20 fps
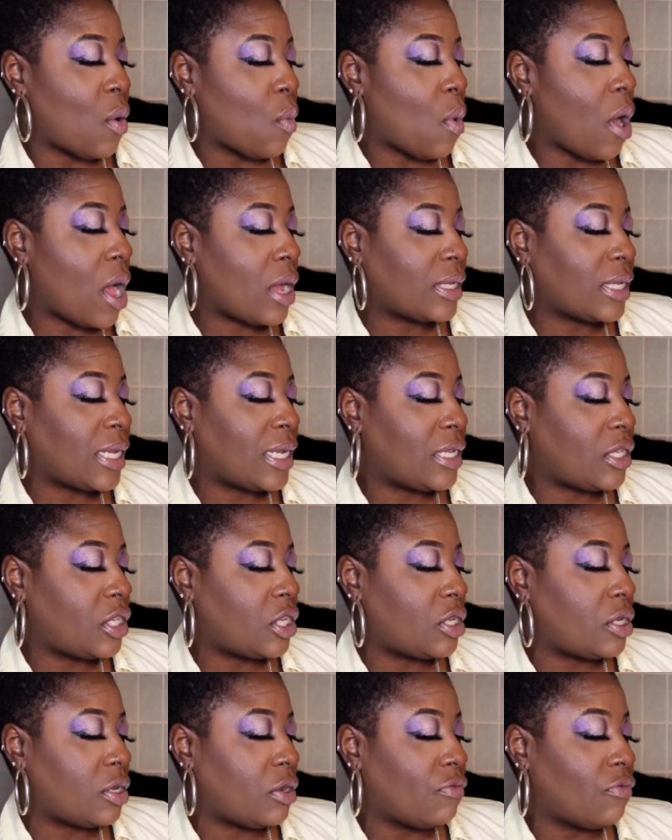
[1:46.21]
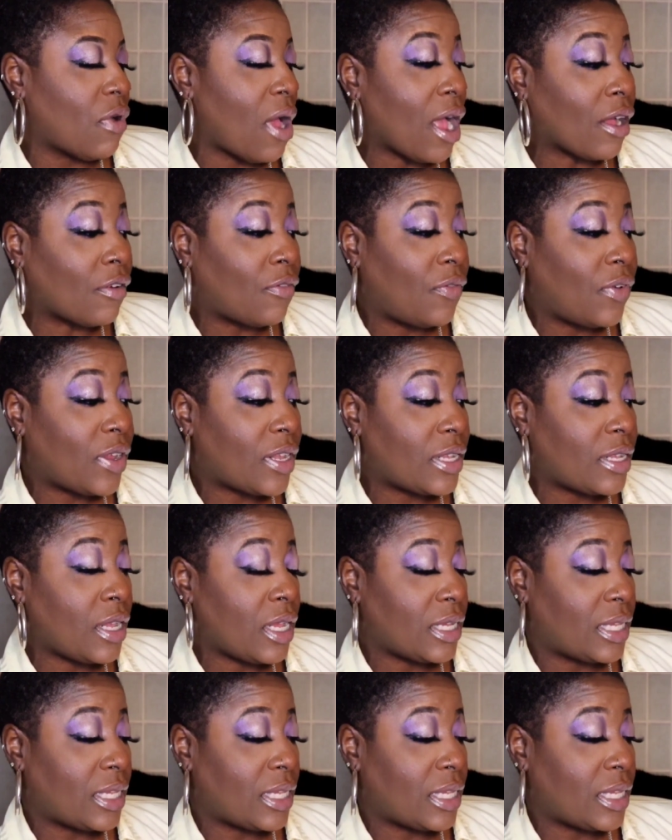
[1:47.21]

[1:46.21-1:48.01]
walked into the Rockville